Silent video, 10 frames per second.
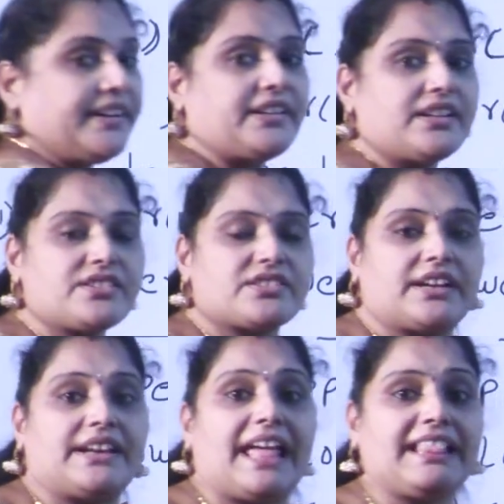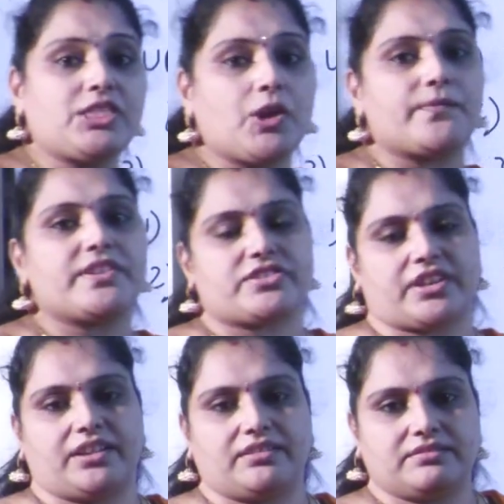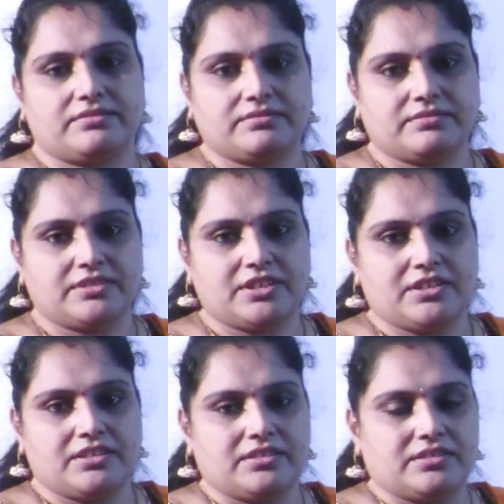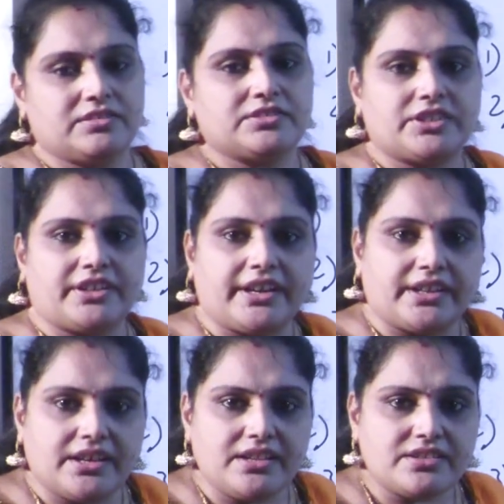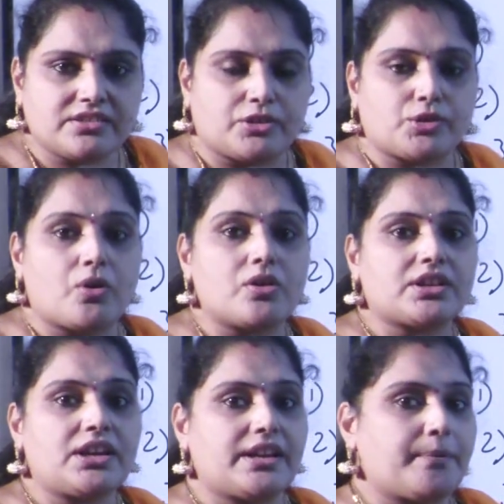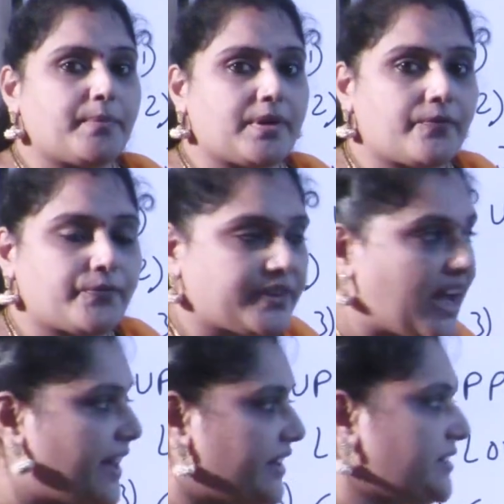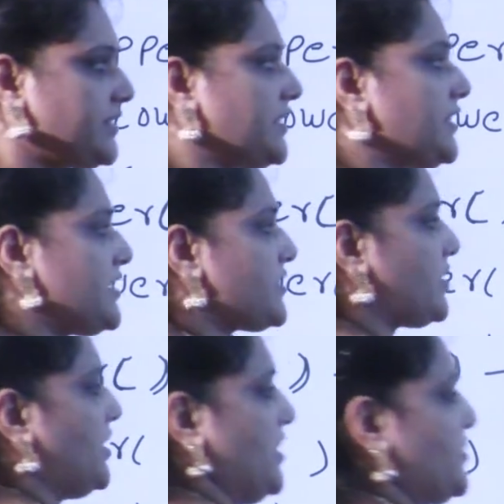returns the length of the string. So it returns the total number of characters in a